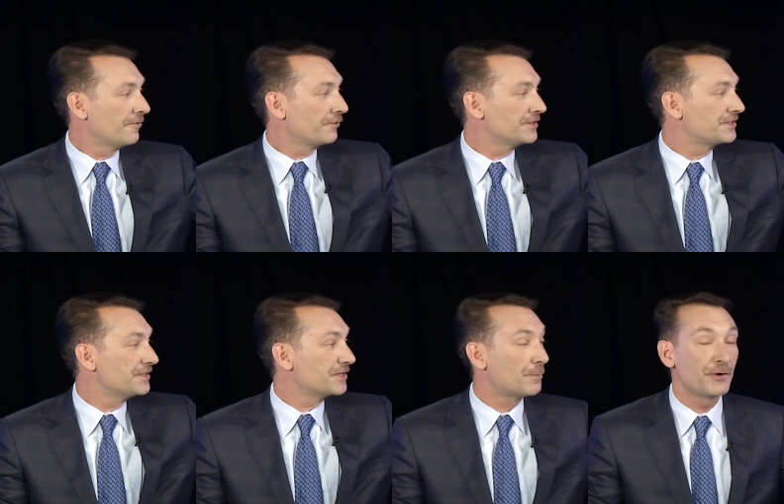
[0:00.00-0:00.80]
For
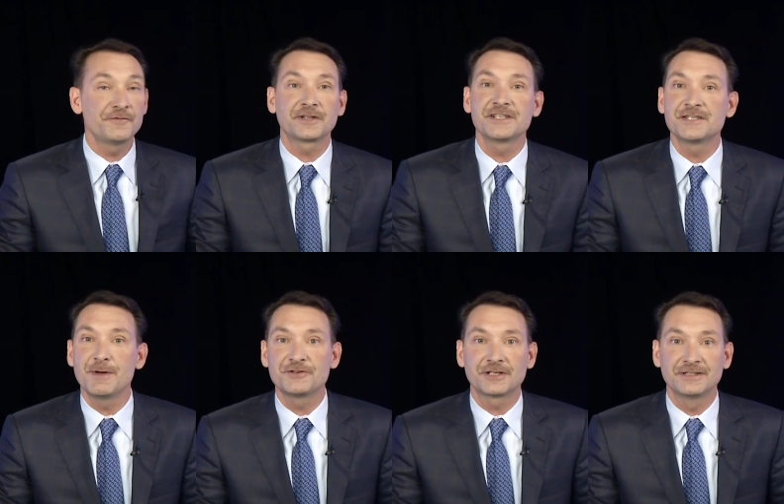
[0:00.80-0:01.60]
instance, a perfectly
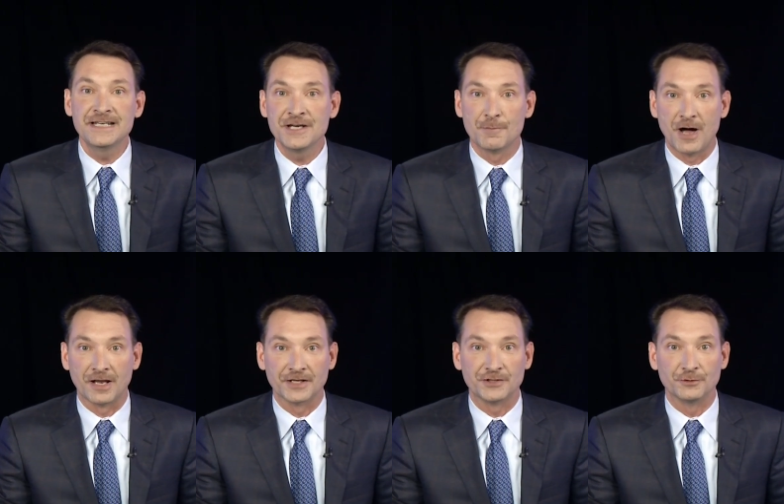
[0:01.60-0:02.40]
symmetric linear
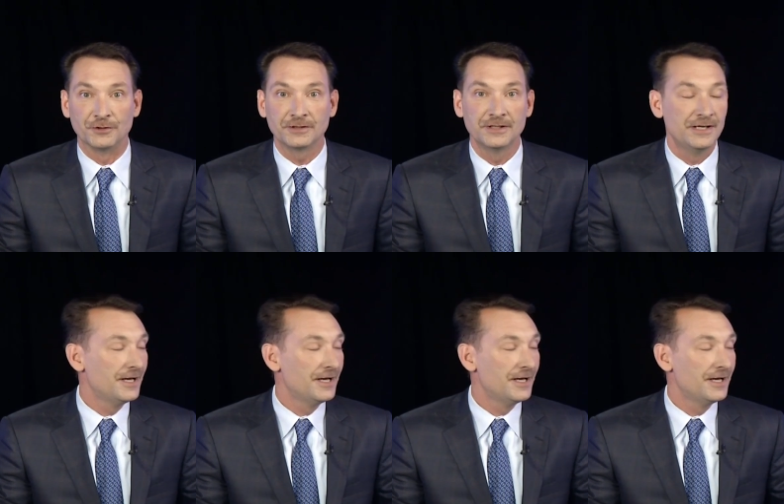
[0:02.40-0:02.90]
molecule,